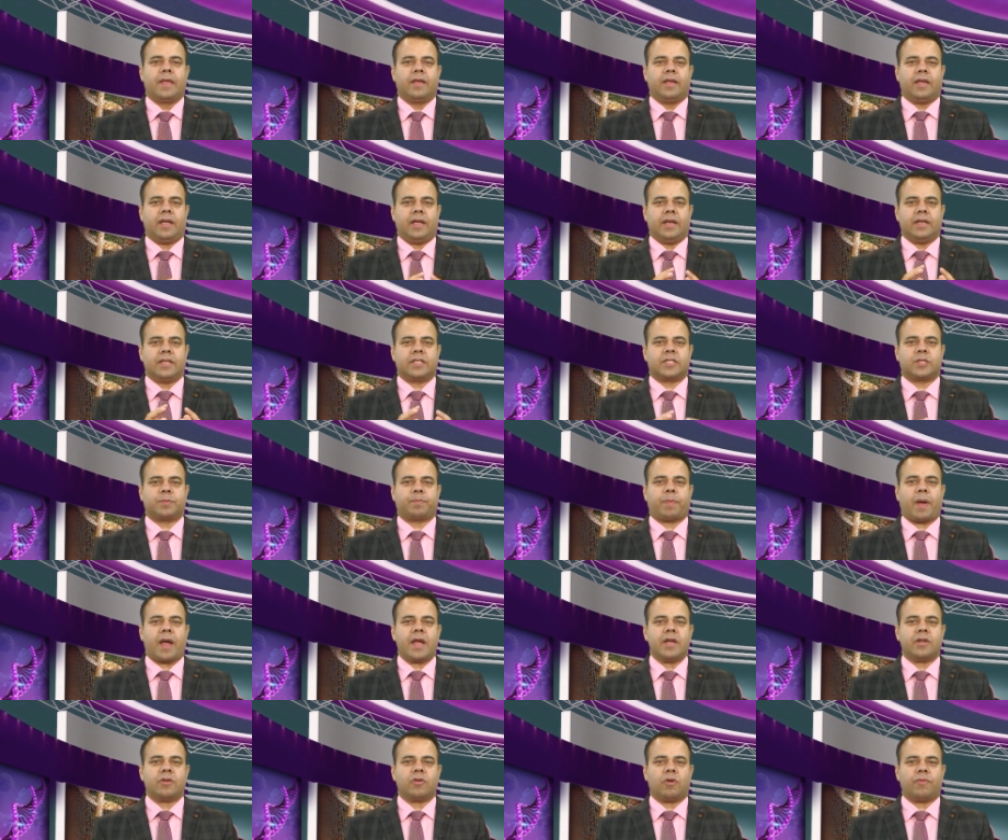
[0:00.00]
In
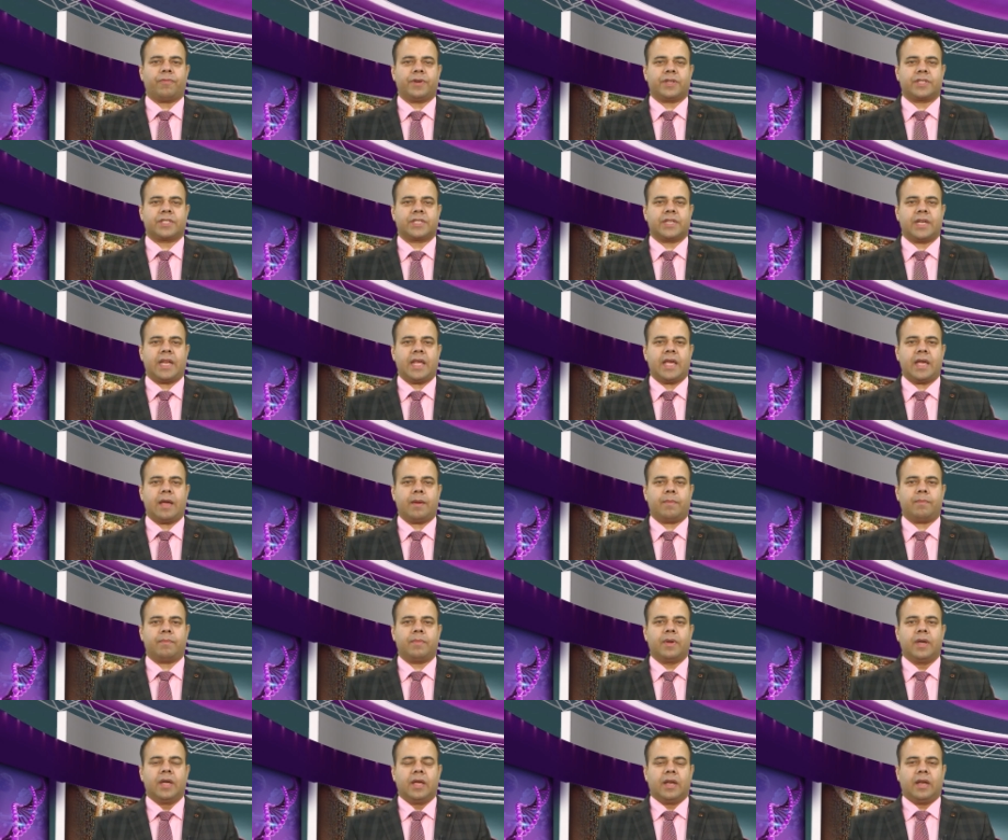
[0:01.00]
spite of its
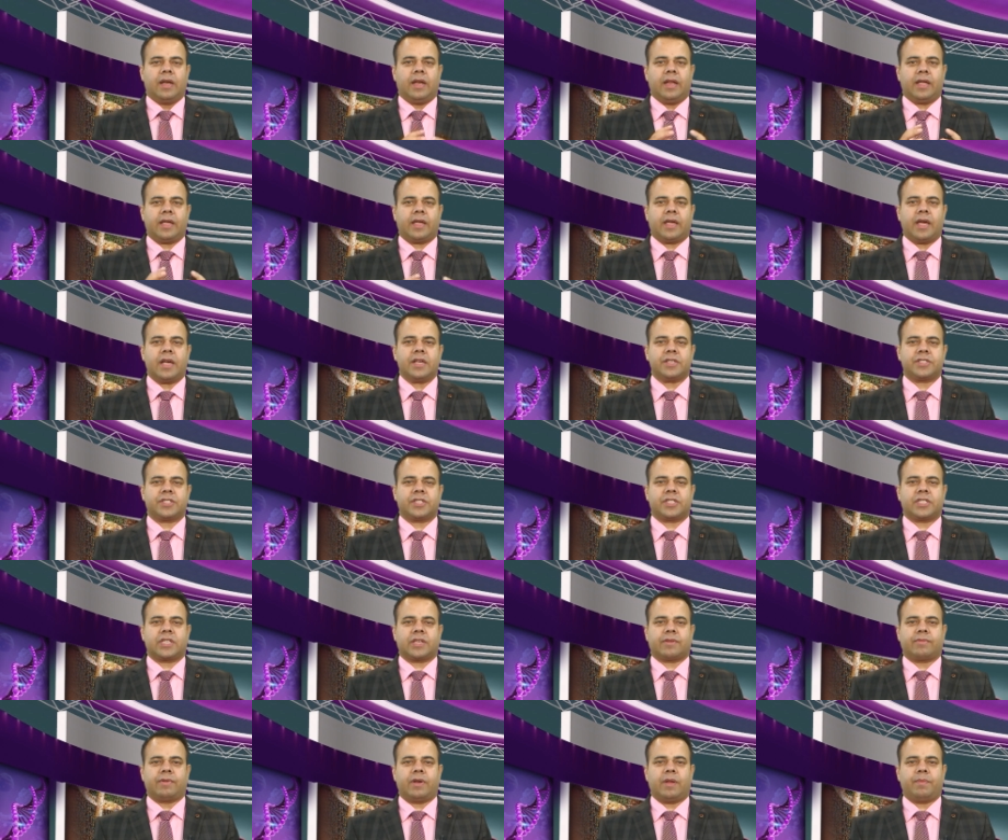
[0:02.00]
name, linkage
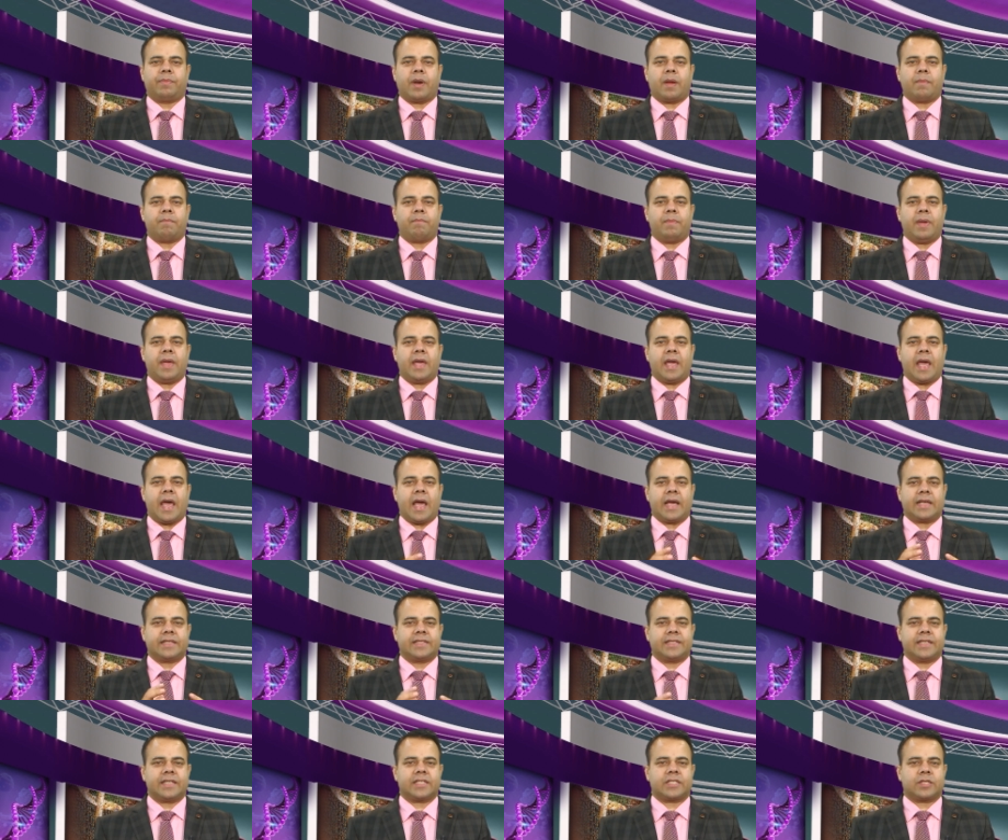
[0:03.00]
disequilibrium may
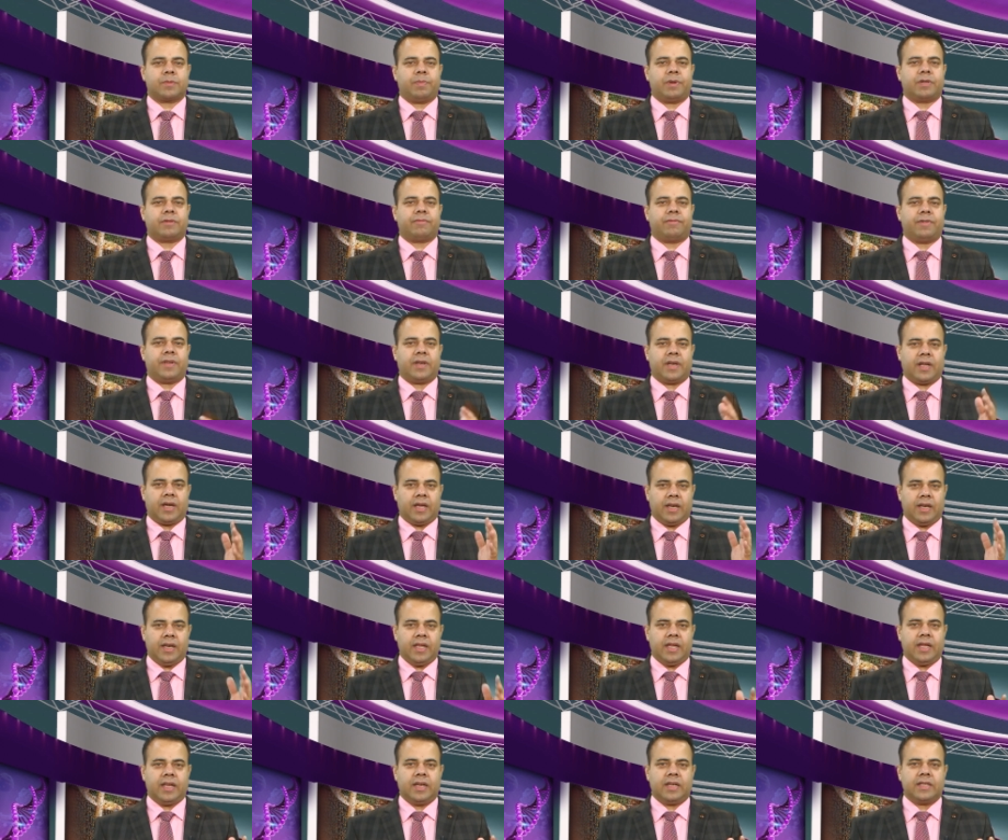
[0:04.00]
exist between
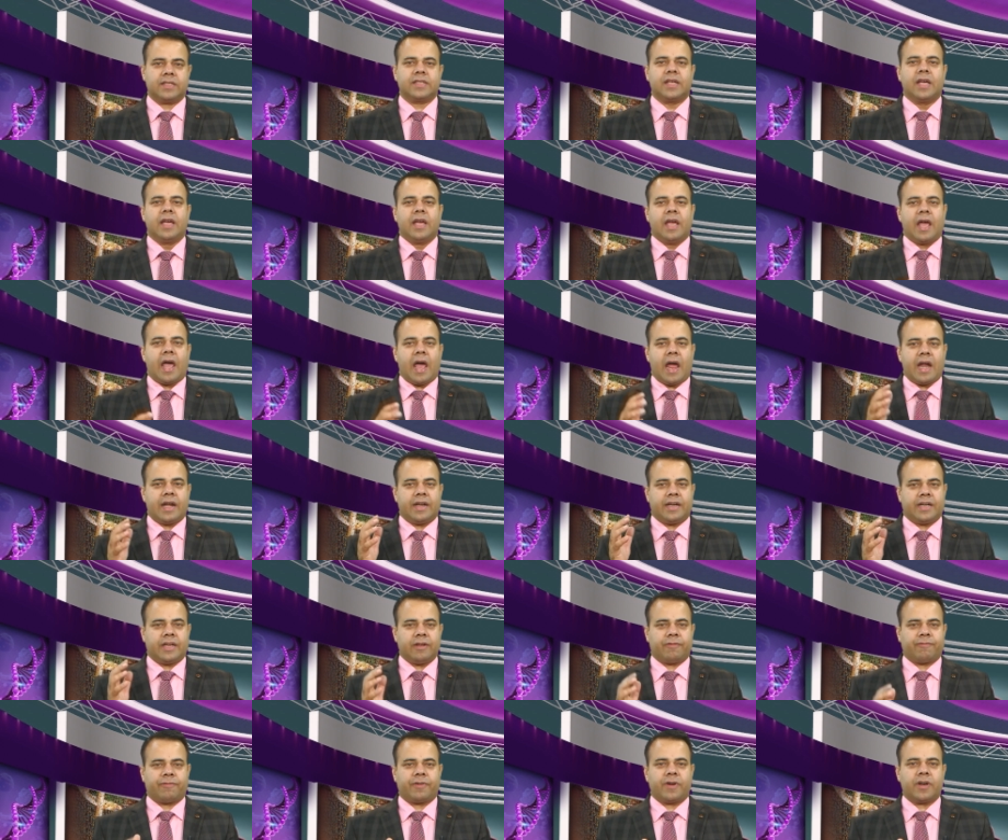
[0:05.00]
alleles at
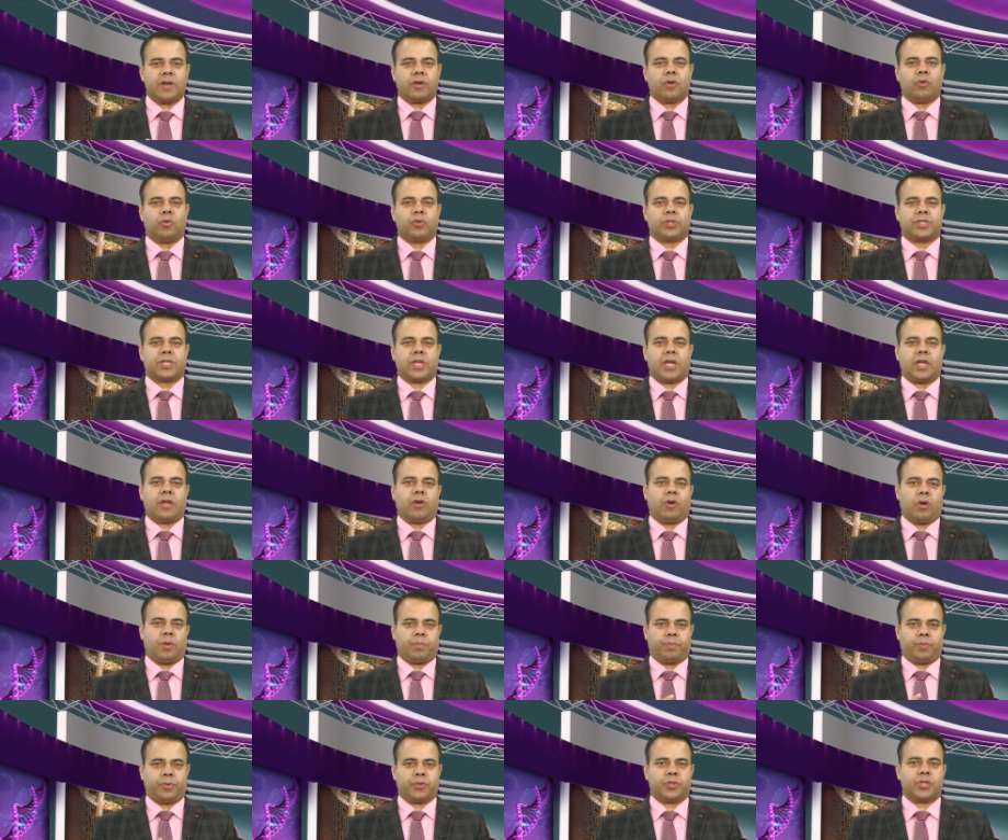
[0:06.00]
different loci or
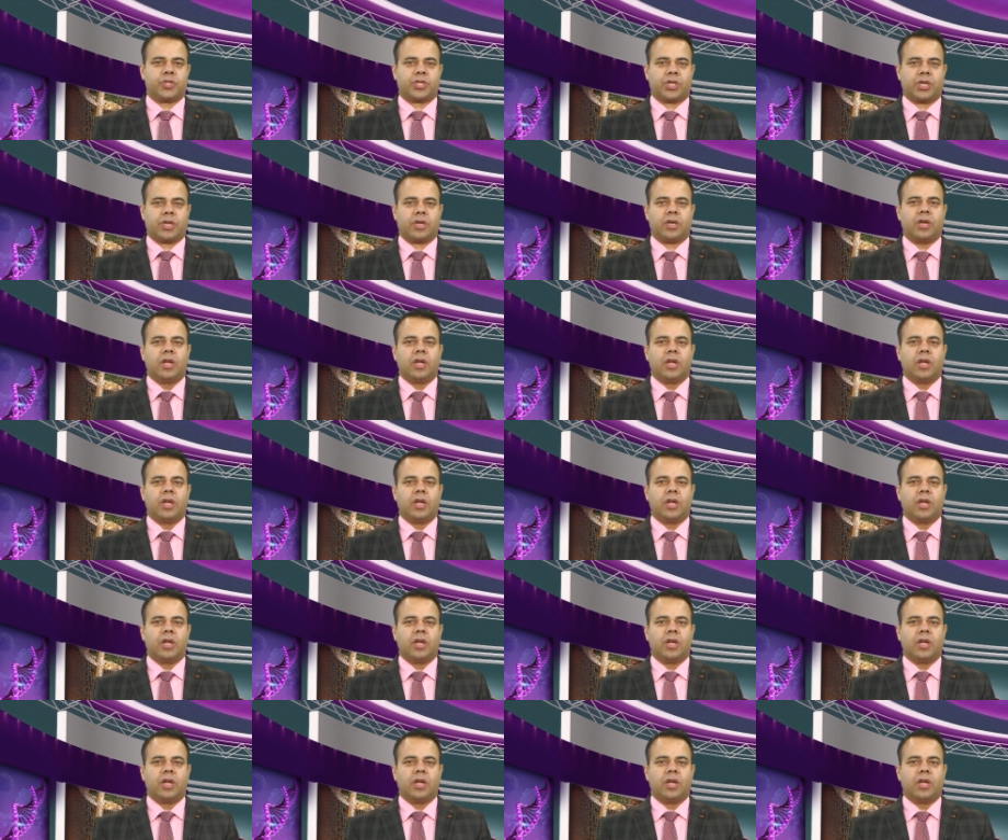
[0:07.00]
position